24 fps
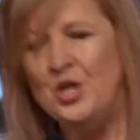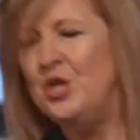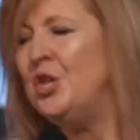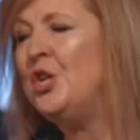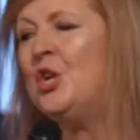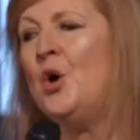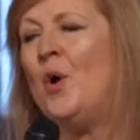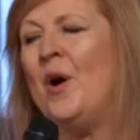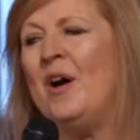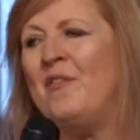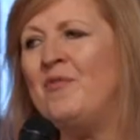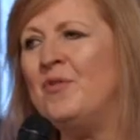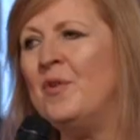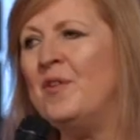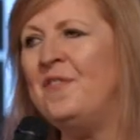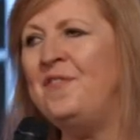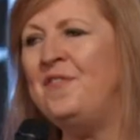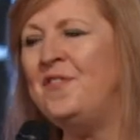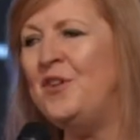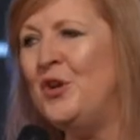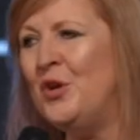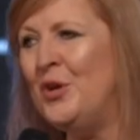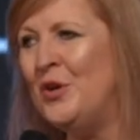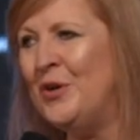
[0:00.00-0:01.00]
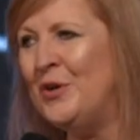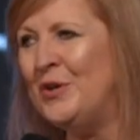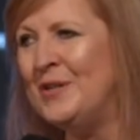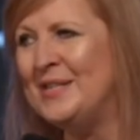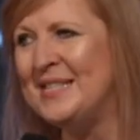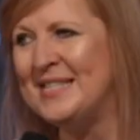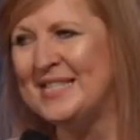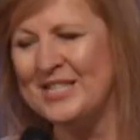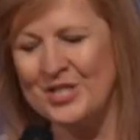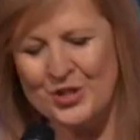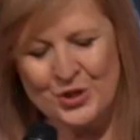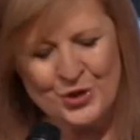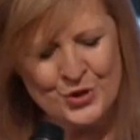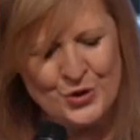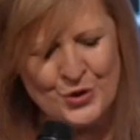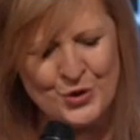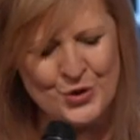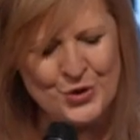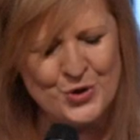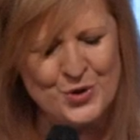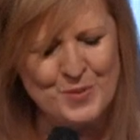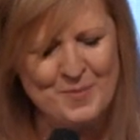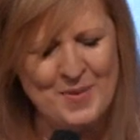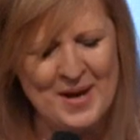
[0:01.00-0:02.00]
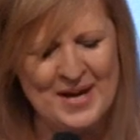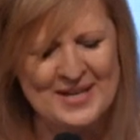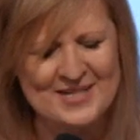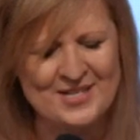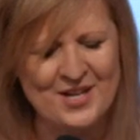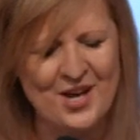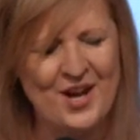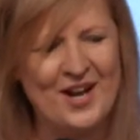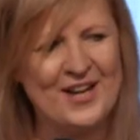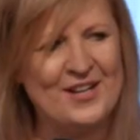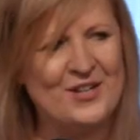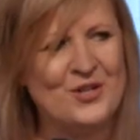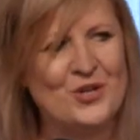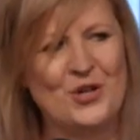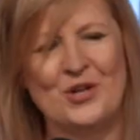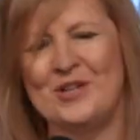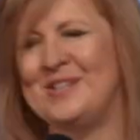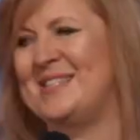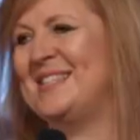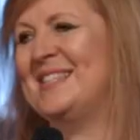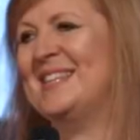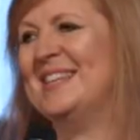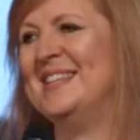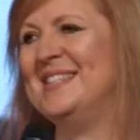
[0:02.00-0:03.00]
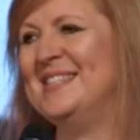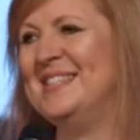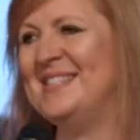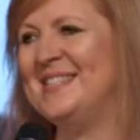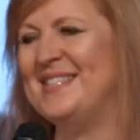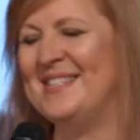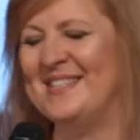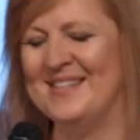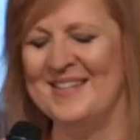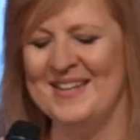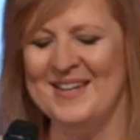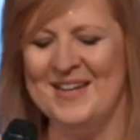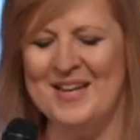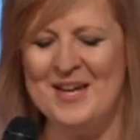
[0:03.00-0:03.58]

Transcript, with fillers: You know, I've refused to Google my diagnosis.